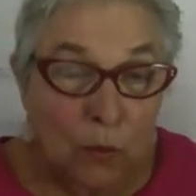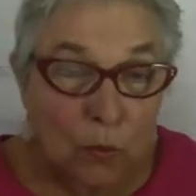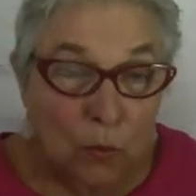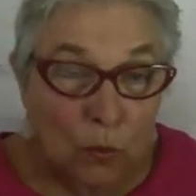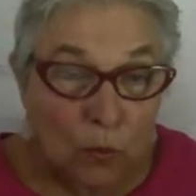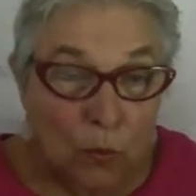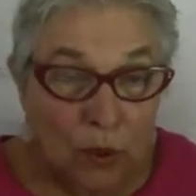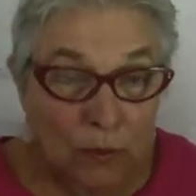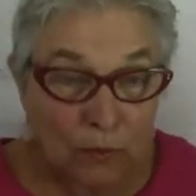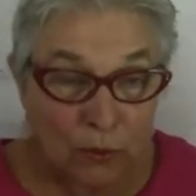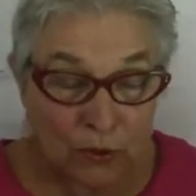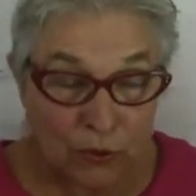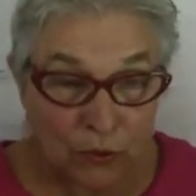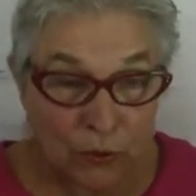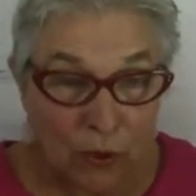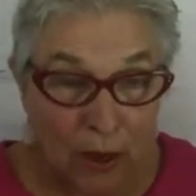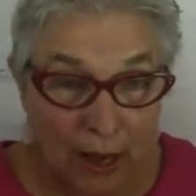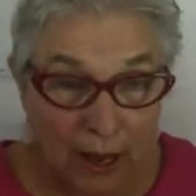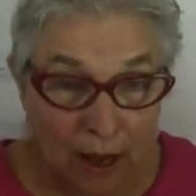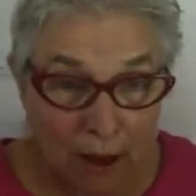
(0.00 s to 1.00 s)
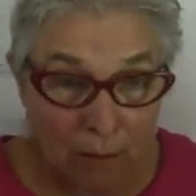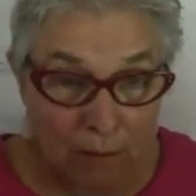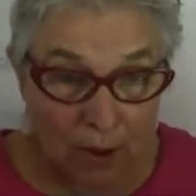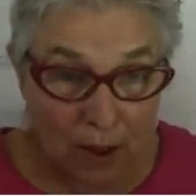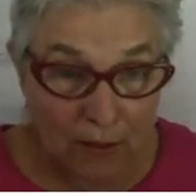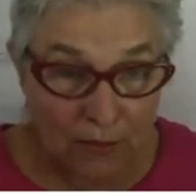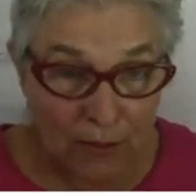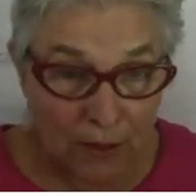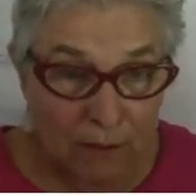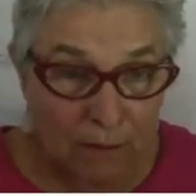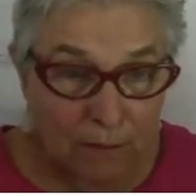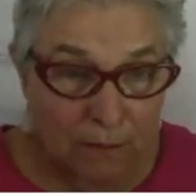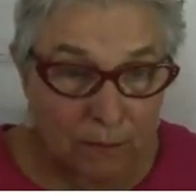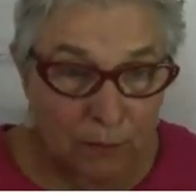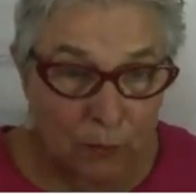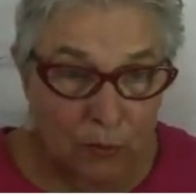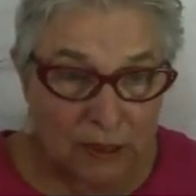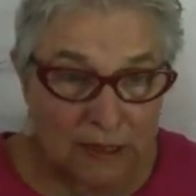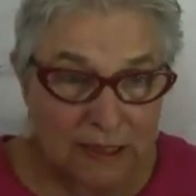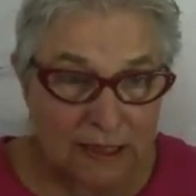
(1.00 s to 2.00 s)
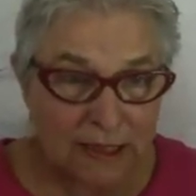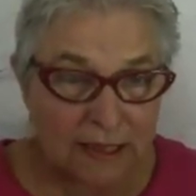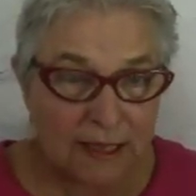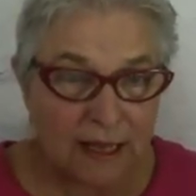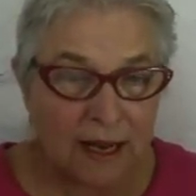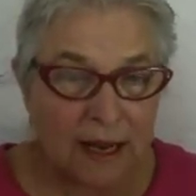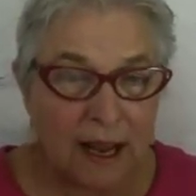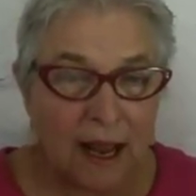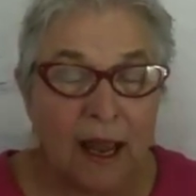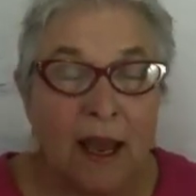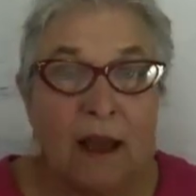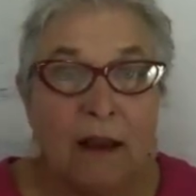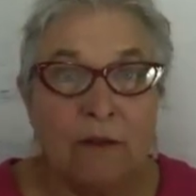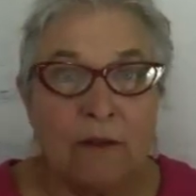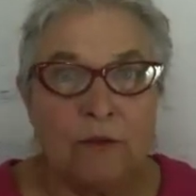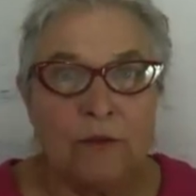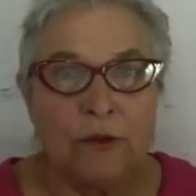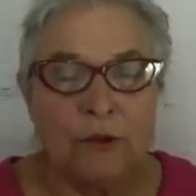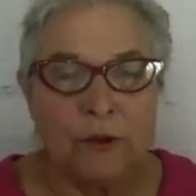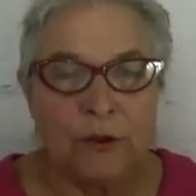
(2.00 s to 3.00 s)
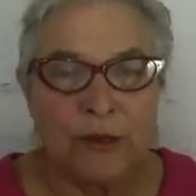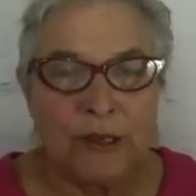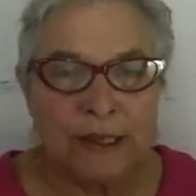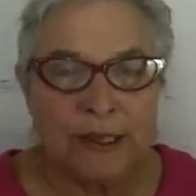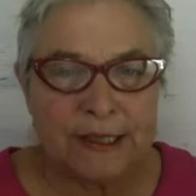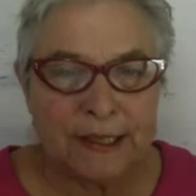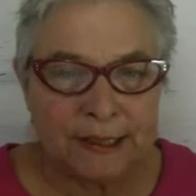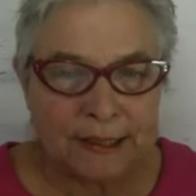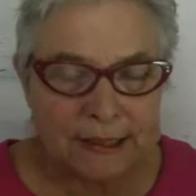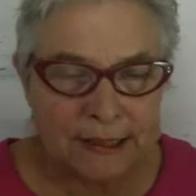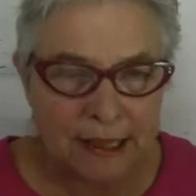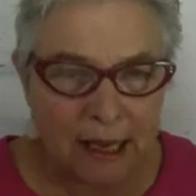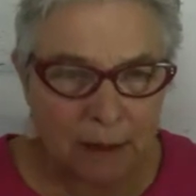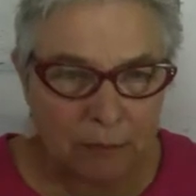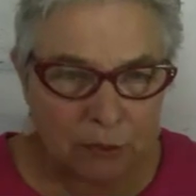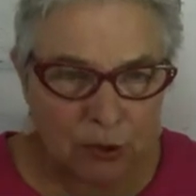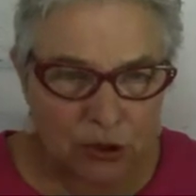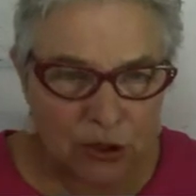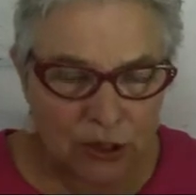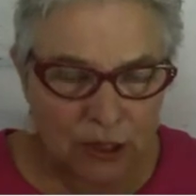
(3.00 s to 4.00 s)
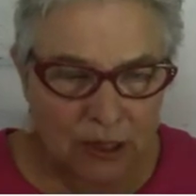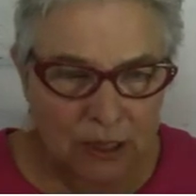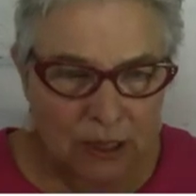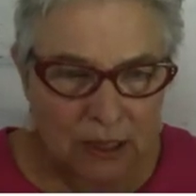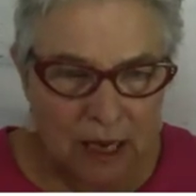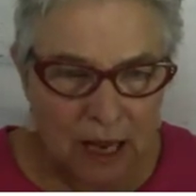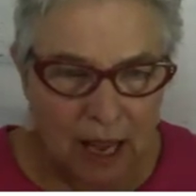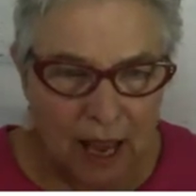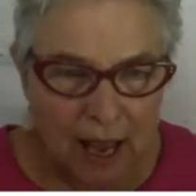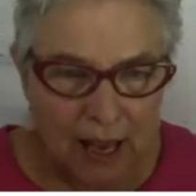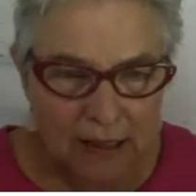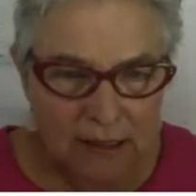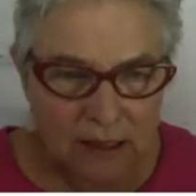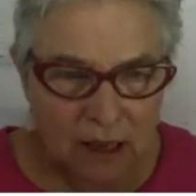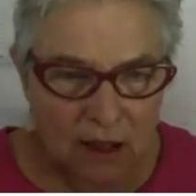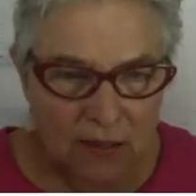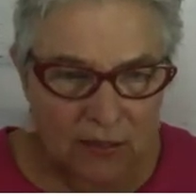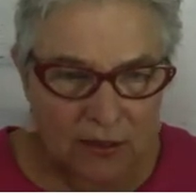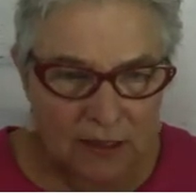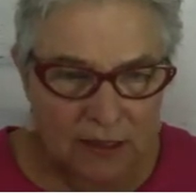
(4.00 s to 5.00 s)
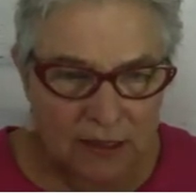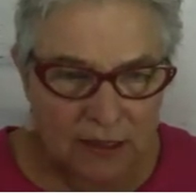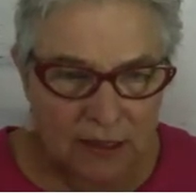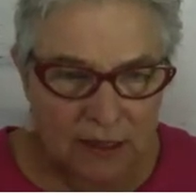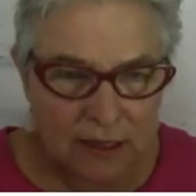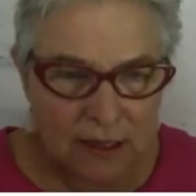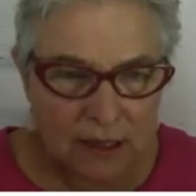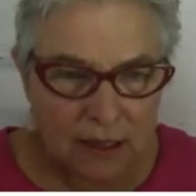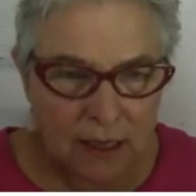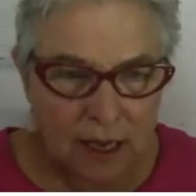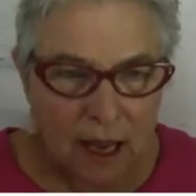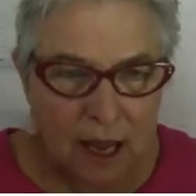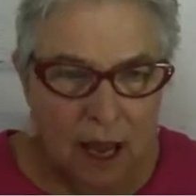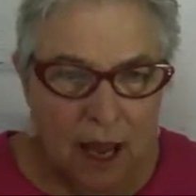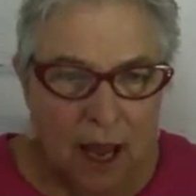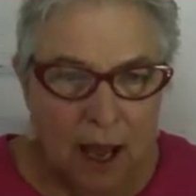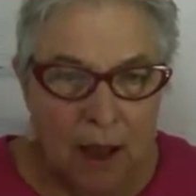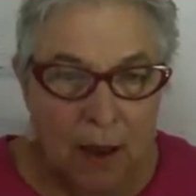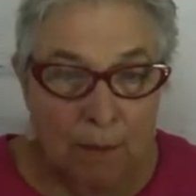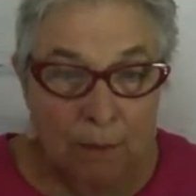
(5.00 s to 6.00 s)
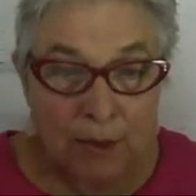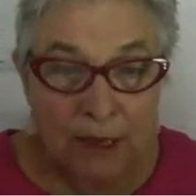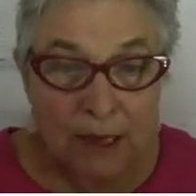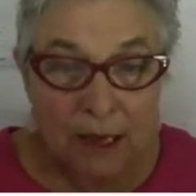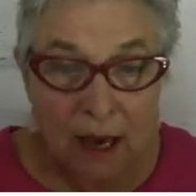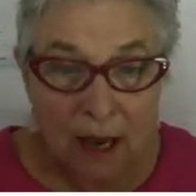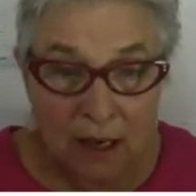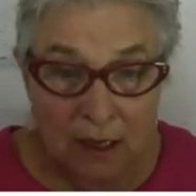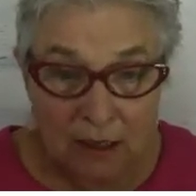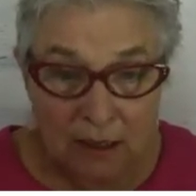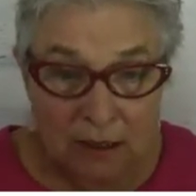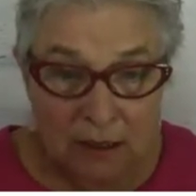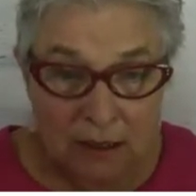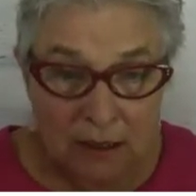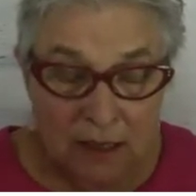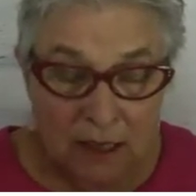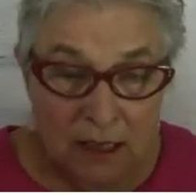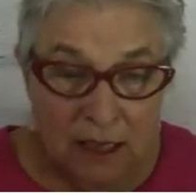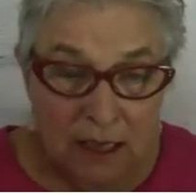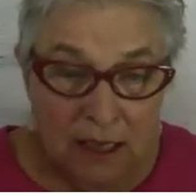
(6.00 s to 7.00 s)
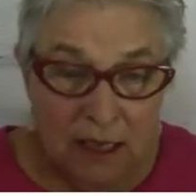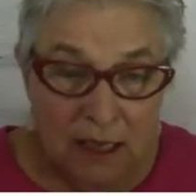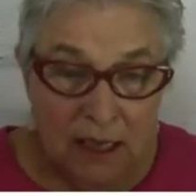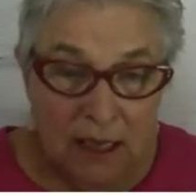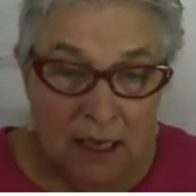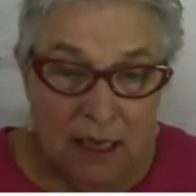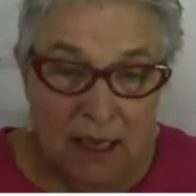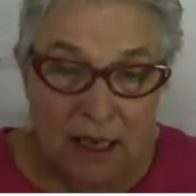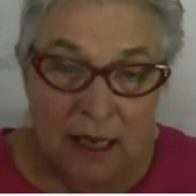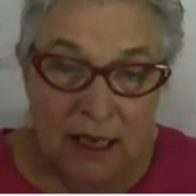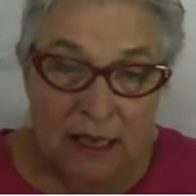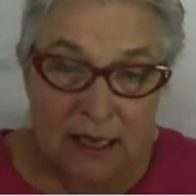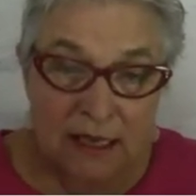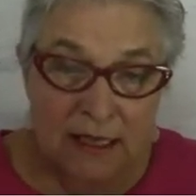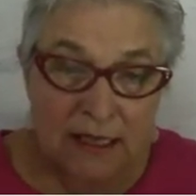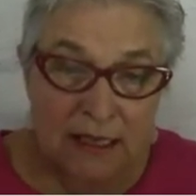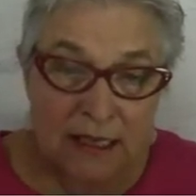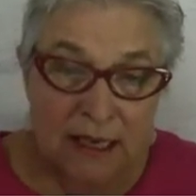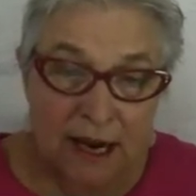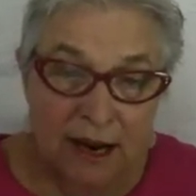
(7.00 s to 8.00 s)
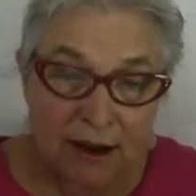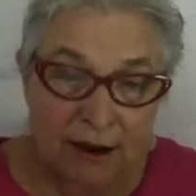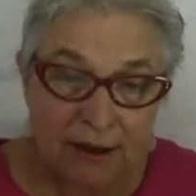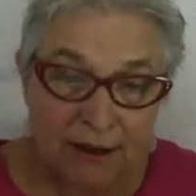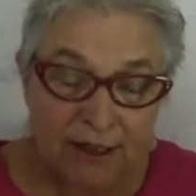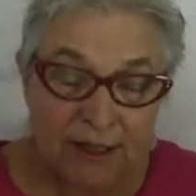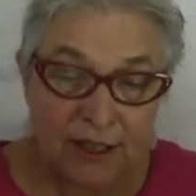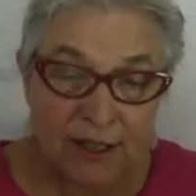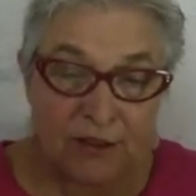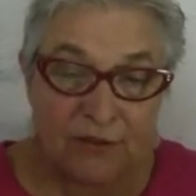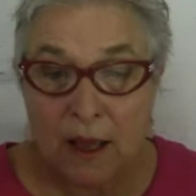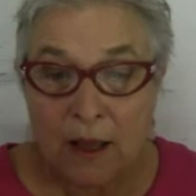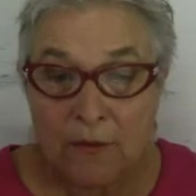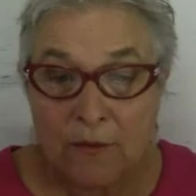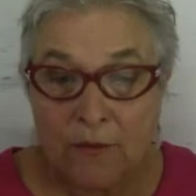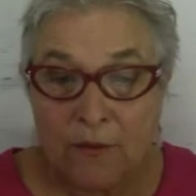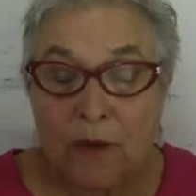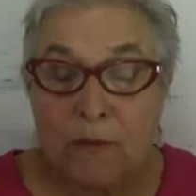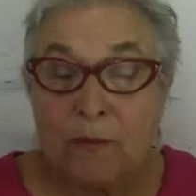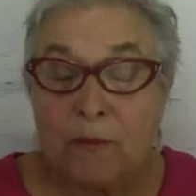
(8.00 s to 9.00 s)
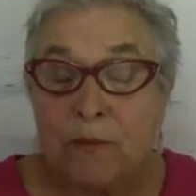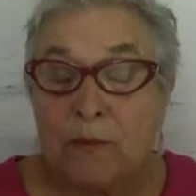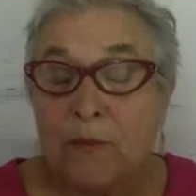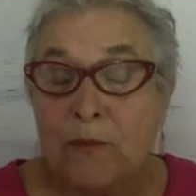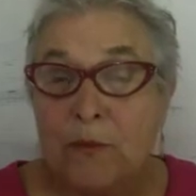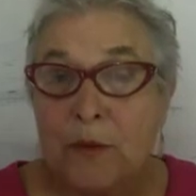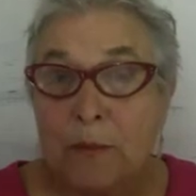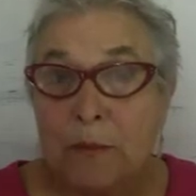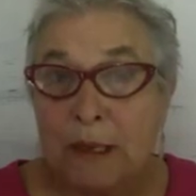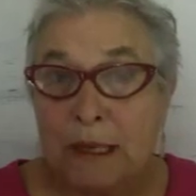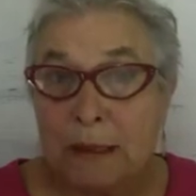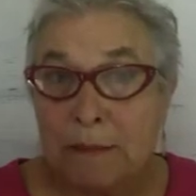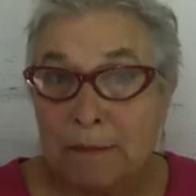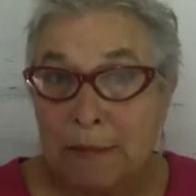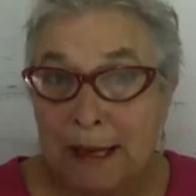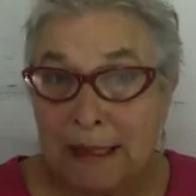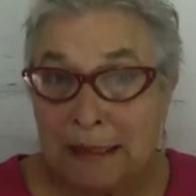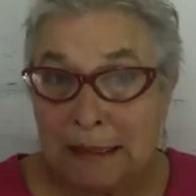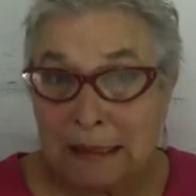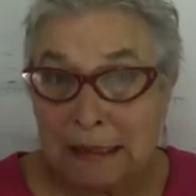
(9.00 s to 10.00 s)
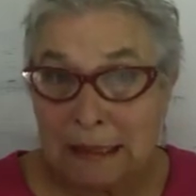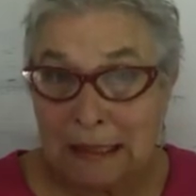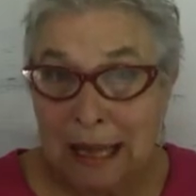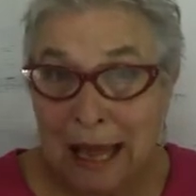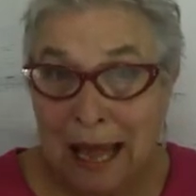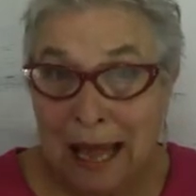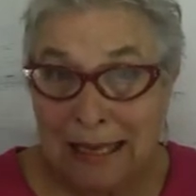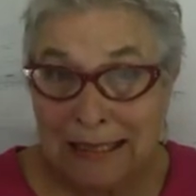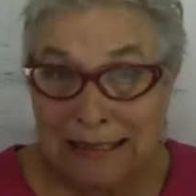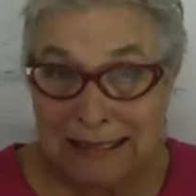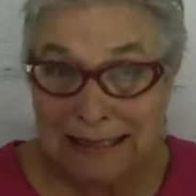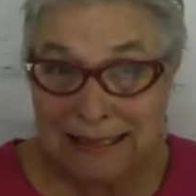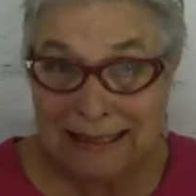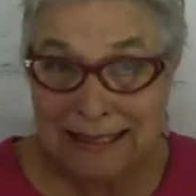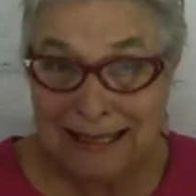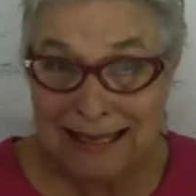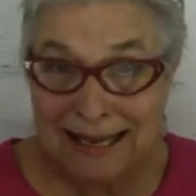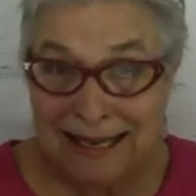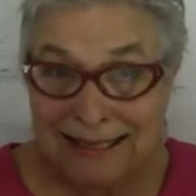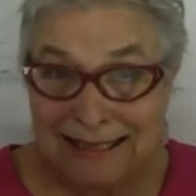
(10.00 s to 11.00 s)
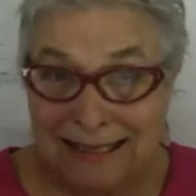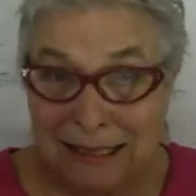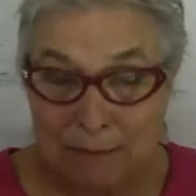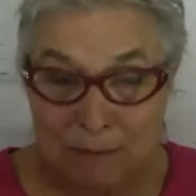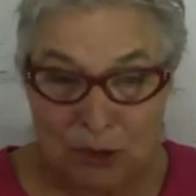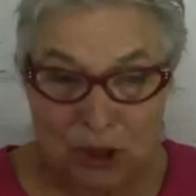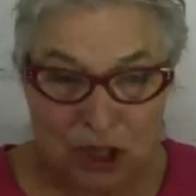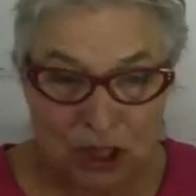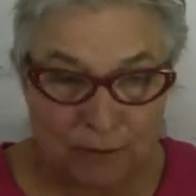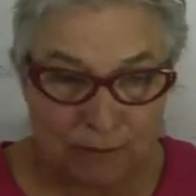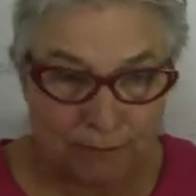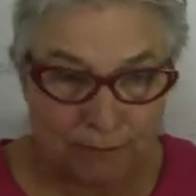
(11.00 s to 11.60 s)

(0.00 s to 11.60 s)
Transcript: When we do a help on them, we see that every exception has all this in it because it is inherited from the big base class exception.